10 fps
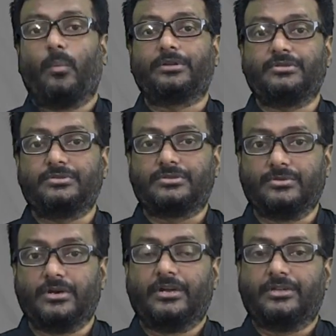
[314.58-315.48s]
What you
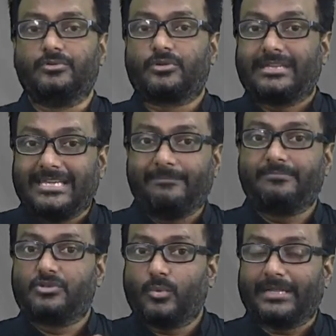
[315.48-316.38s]
do, you
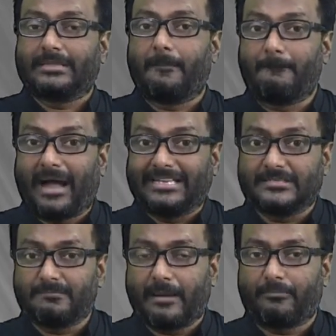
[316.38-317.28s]
keep doing the
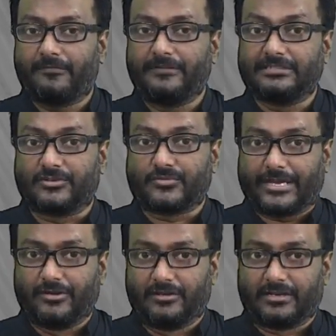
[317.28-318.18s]
mind map of it
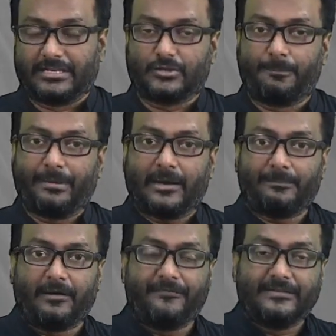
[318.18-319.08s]
regularly. So pick
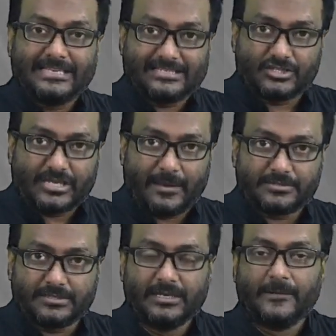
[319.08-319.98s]
up a physics
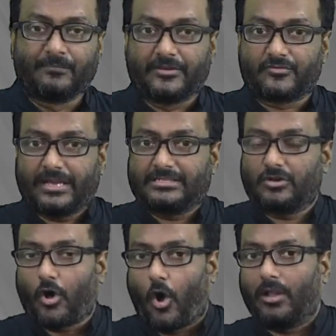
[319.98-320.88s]
chapter and write
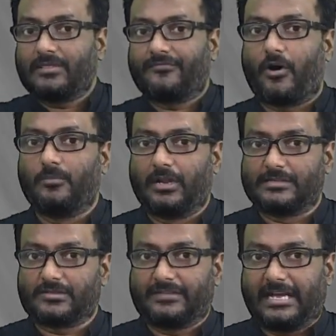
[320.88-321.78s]
down all the
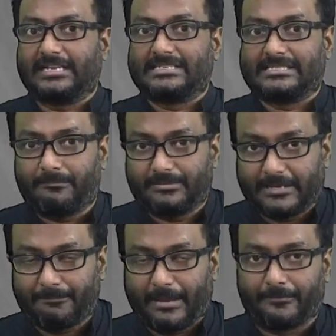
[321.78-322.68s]
formulas of that and dump
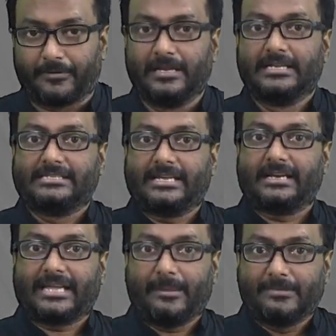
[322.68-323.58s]
that paper. Take
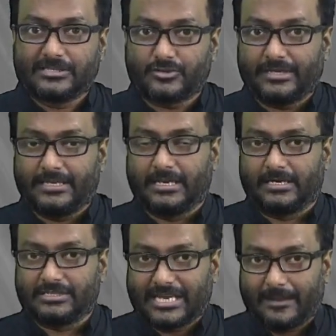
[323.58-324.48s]
a chemistry
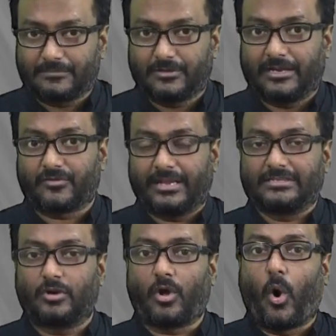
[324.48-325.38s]
uh, chapter and write
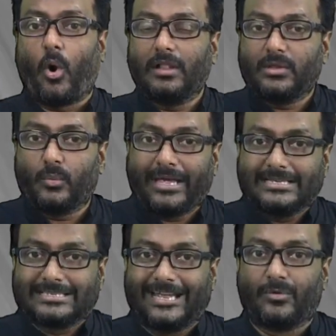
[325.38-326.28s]
down all the
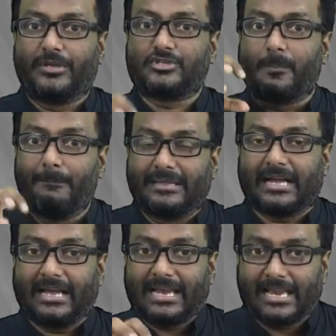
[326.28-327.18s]
ways in which
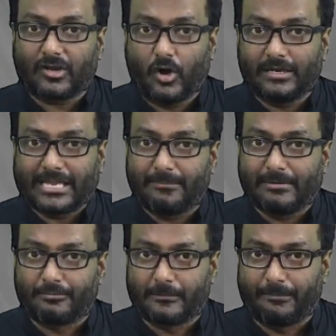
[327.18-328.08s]
methyl alcohol can
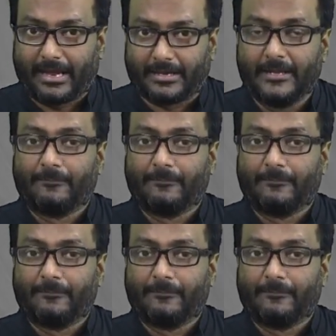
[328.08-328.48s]
be prepared.